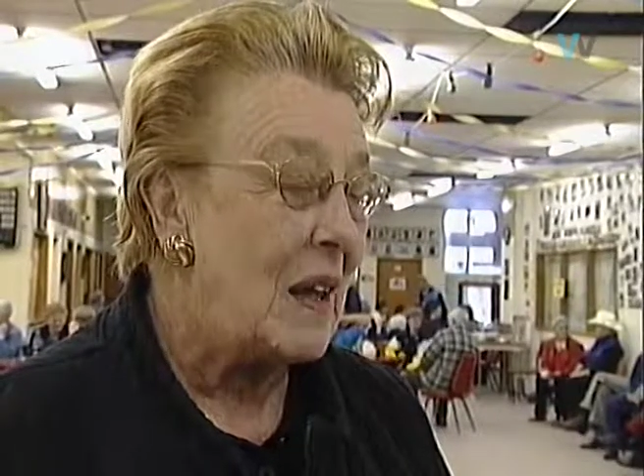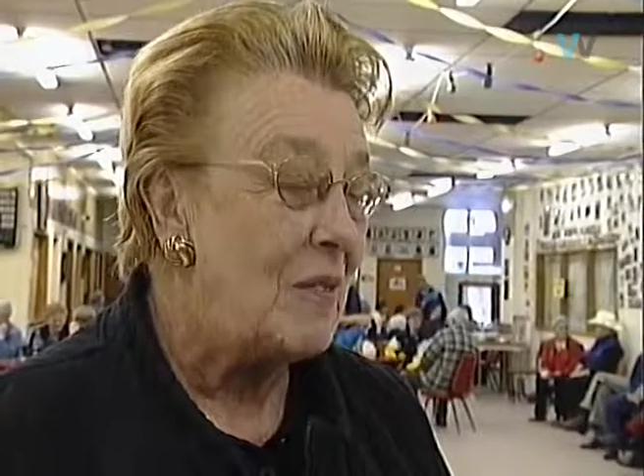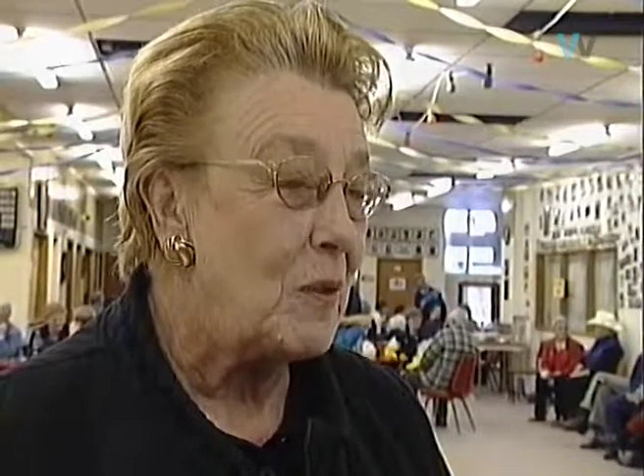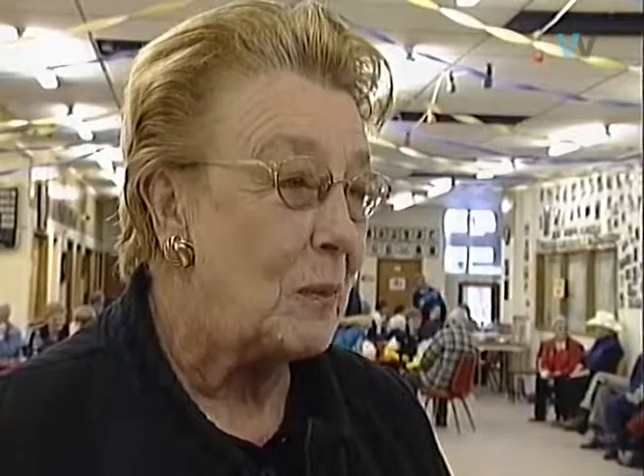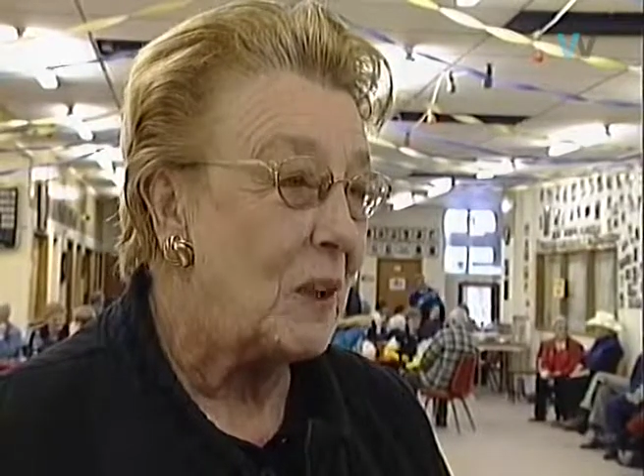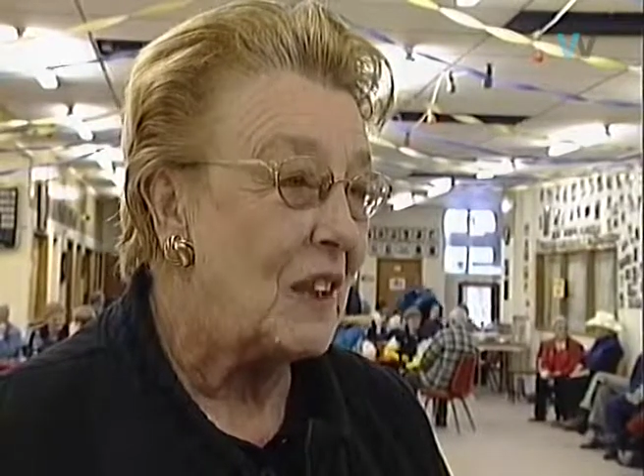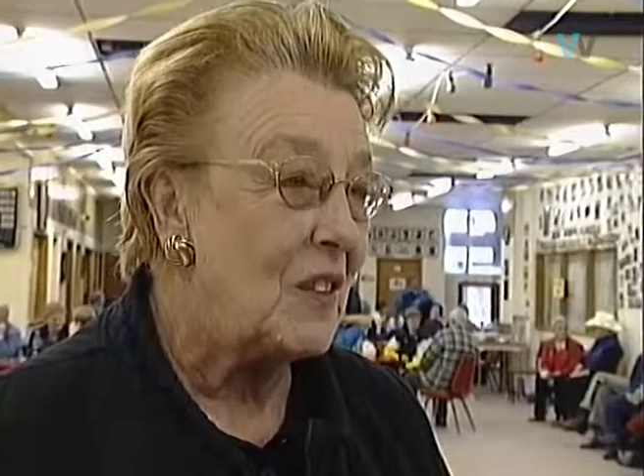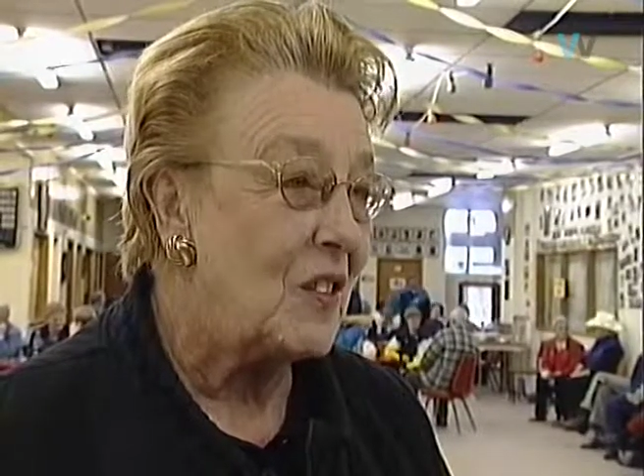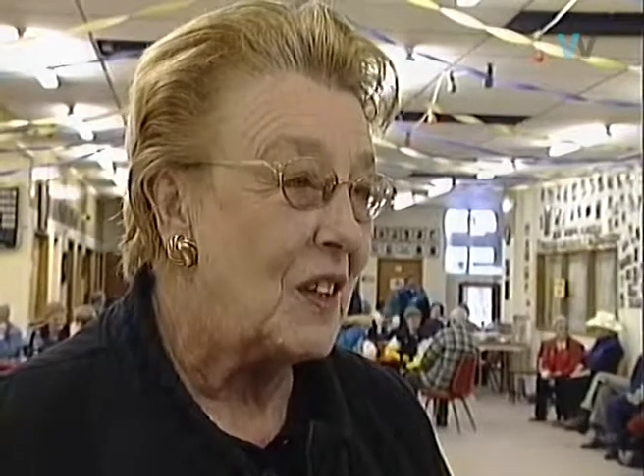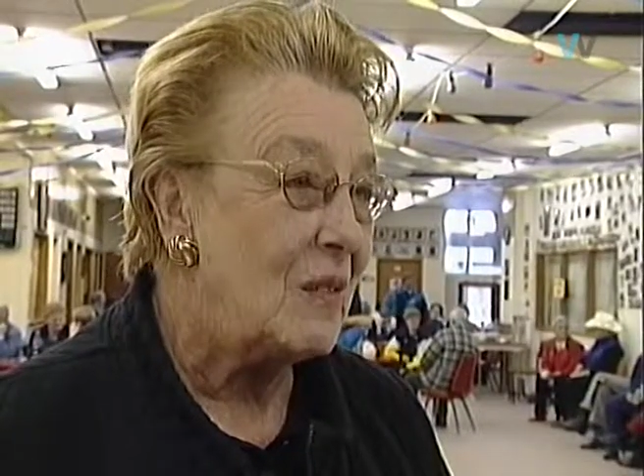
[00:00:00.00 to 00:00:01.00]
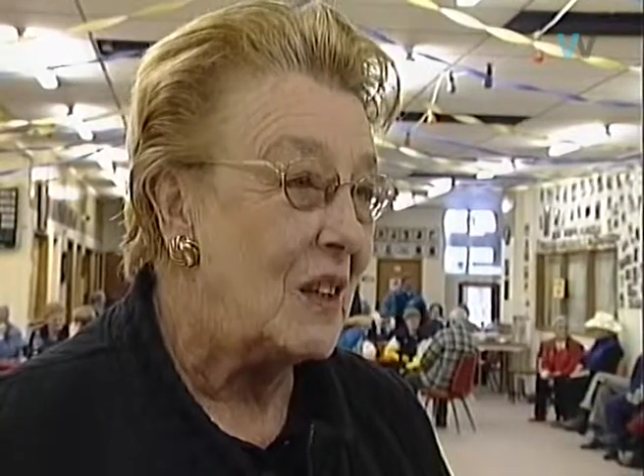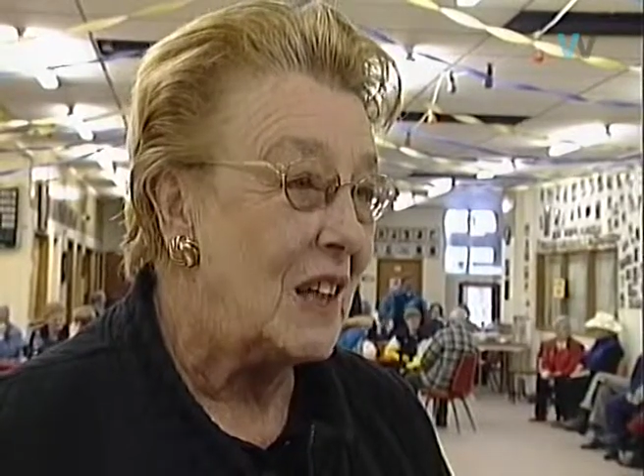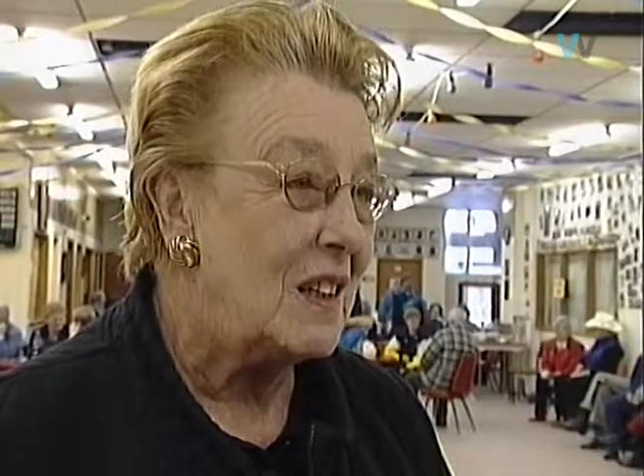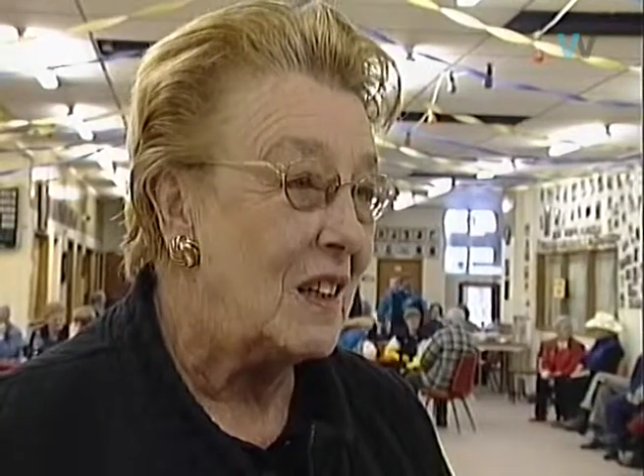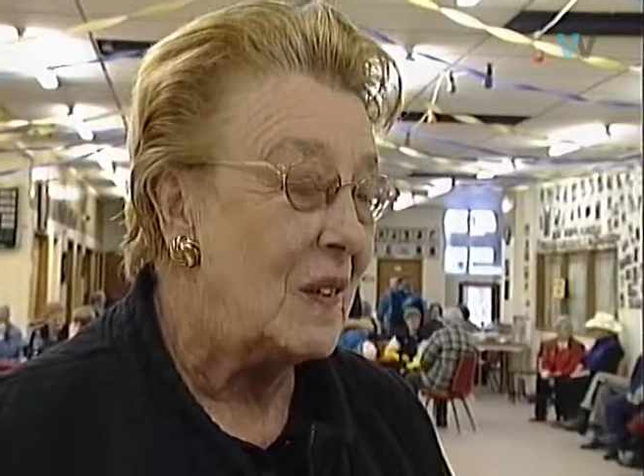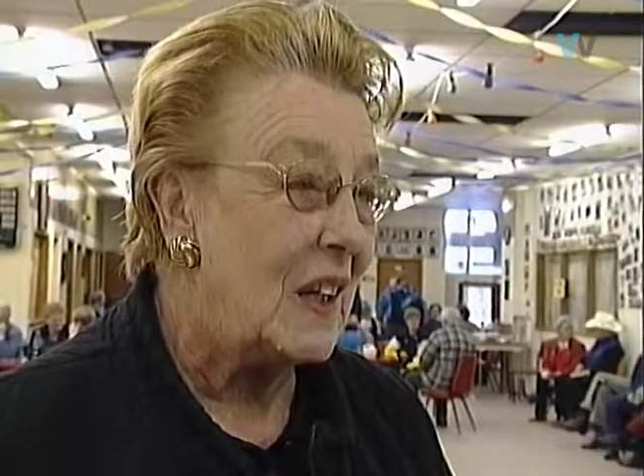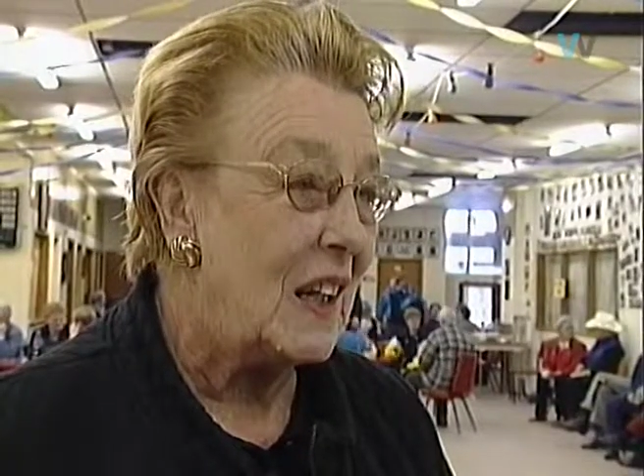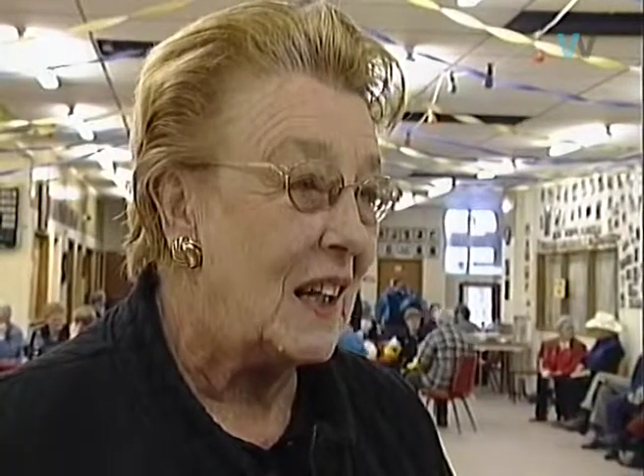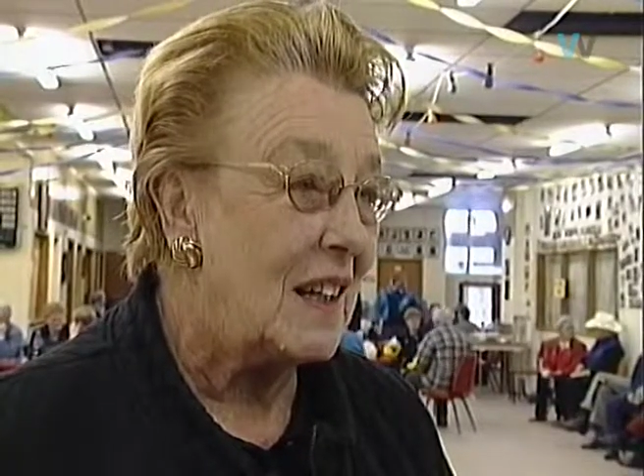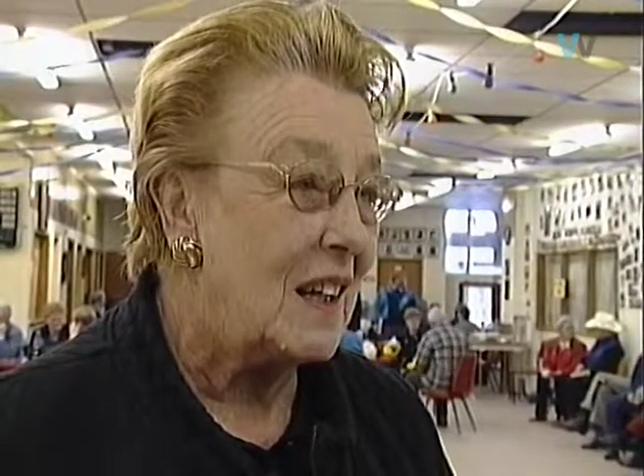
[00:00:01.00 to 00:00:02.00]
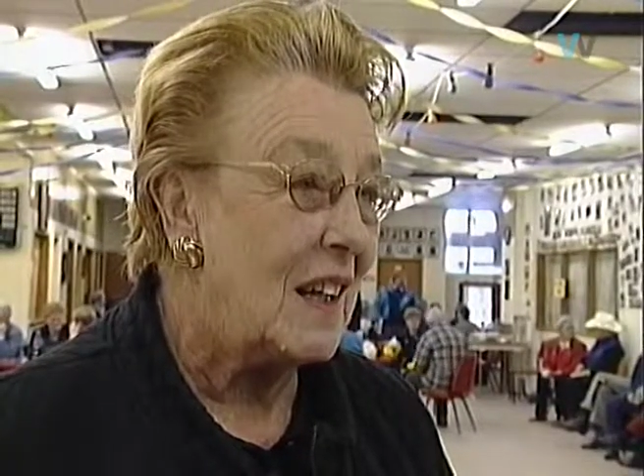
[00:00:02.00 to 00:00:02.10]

have the preconceived idea that line